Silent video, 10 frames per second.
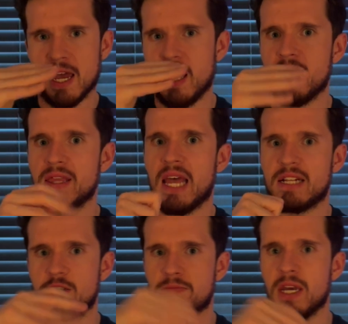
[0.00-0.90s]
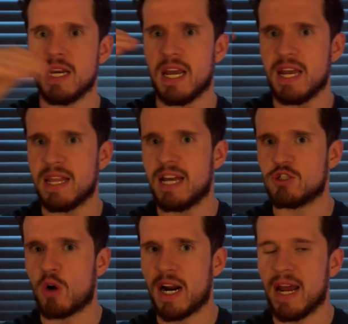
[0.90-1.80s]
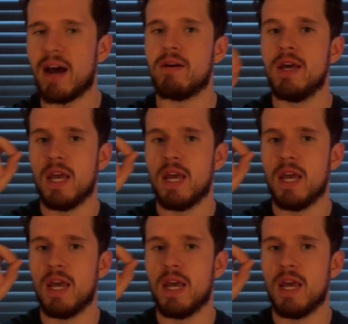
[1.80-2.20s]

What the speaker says: in that mid and that dry down.